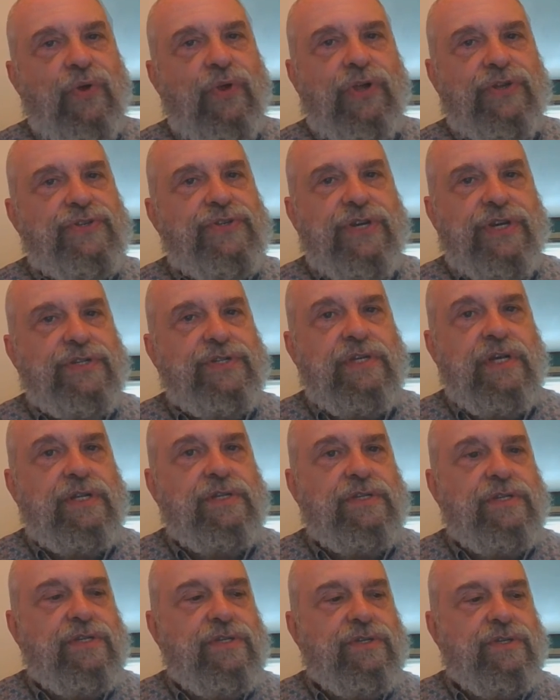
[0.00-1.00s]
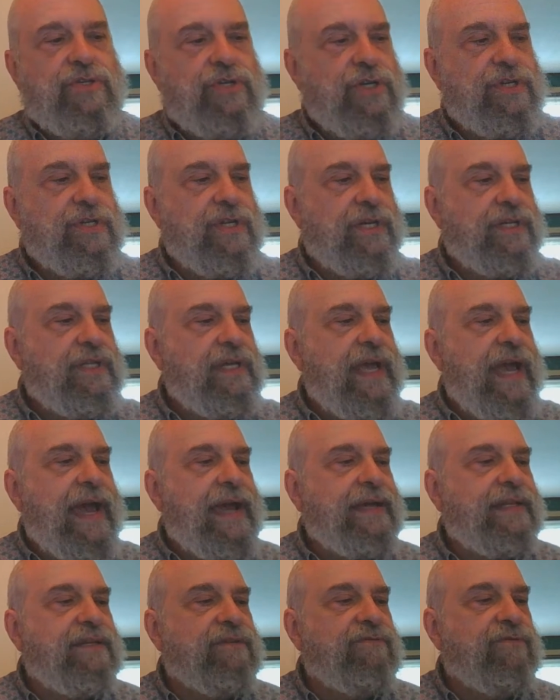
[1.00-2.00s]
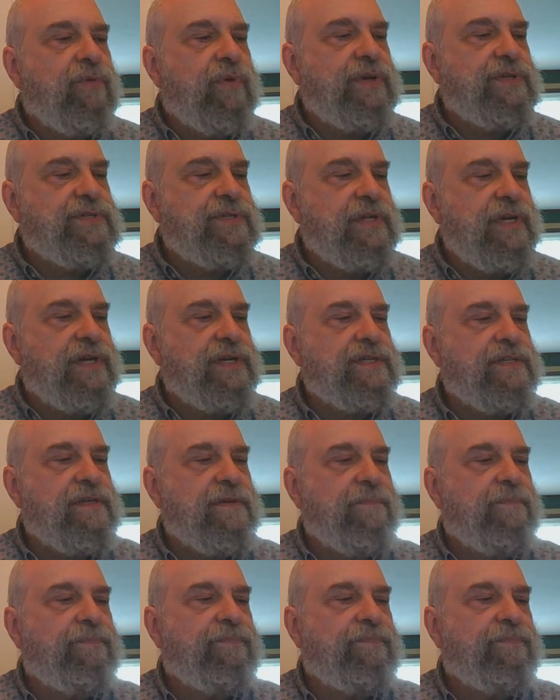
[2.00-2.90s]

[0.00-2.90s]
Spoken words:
all 6 tenses just like the active voice does.